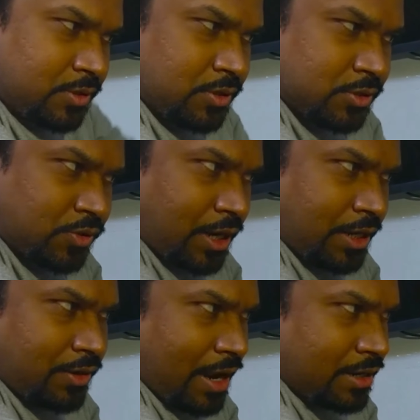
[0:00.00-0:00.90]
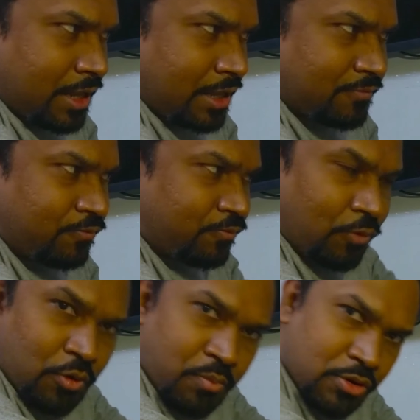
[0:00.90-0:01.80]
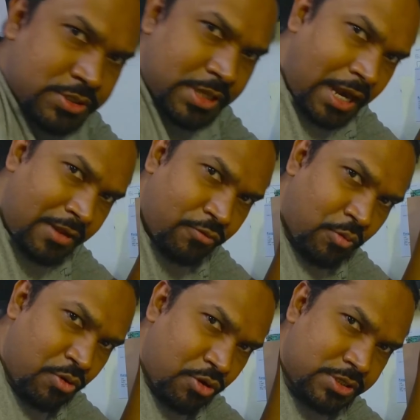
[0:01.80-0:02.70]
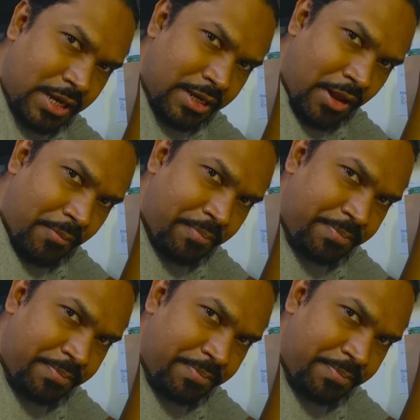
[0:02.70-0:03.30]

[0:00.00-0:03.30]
So right now I added like 4 books. I added 4 books right now.